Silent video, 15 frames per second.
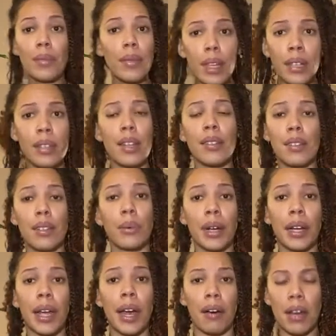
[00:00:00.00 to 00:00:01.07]
it tends to work
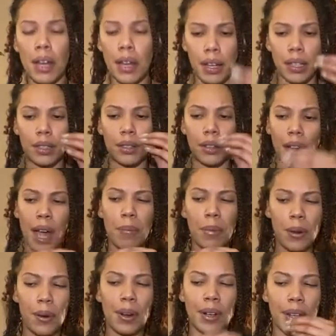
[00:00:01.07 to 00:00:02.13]
out. And so
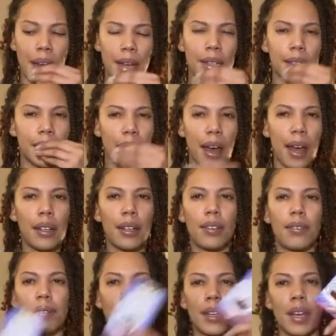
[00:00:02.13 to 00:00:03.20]
Capricorn, that is kind
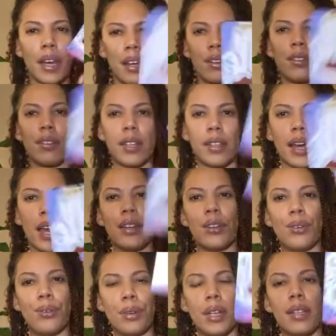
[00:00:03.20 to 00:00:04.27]
of the energy that you
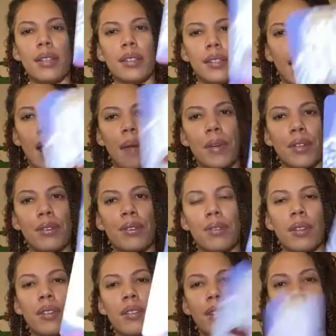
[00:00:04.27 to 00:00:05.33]
need to tap into
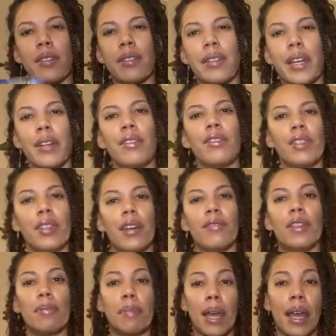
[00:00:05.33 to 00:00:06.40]
this year. It's an energy of
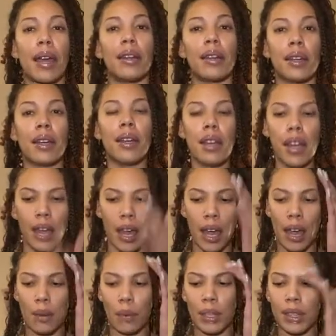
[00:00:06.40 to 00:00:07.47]
demanding.
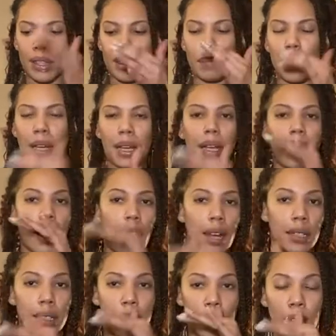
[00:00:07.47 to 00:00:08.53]
And with this being an
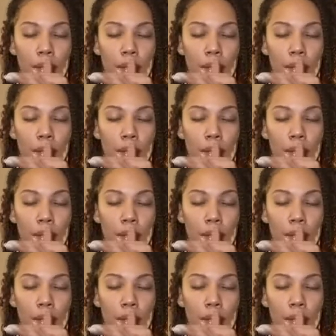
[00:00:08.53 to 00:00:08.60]
Ace of